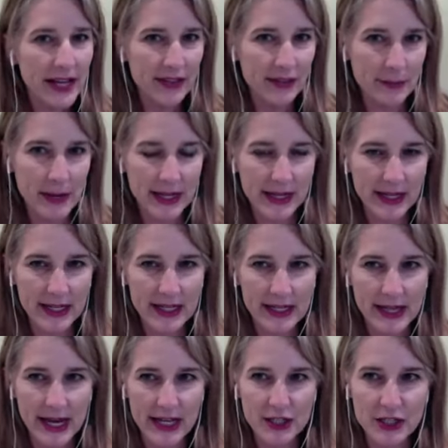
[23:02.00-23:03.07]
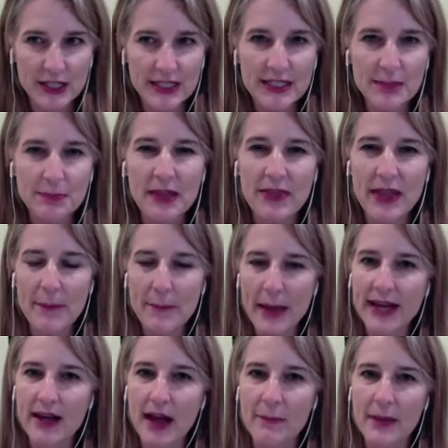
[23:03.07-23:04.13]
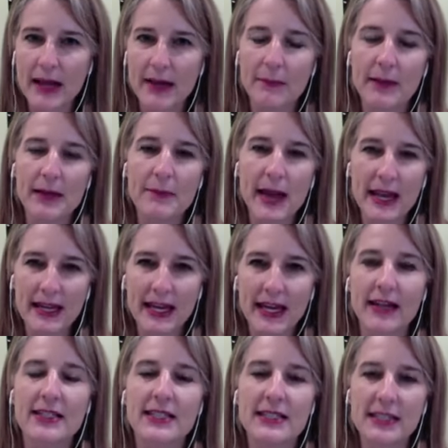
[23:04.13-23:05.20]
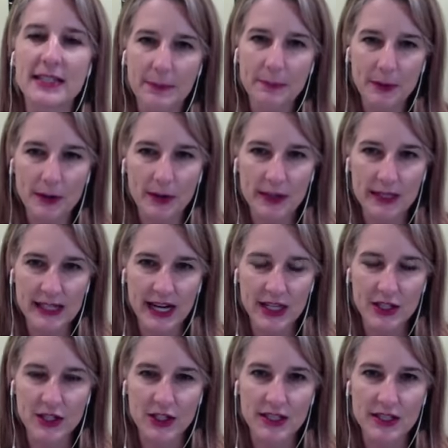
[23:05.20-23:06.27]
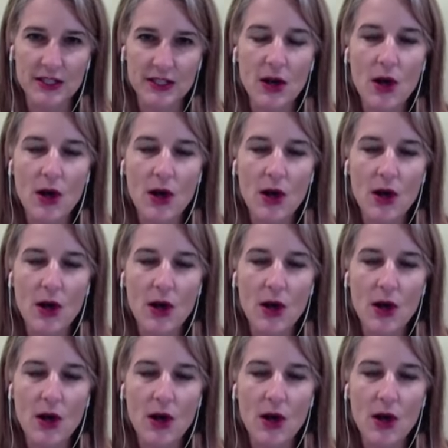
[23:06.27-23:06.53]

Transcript: like they're making connections, but they may not make, be making deeper connections,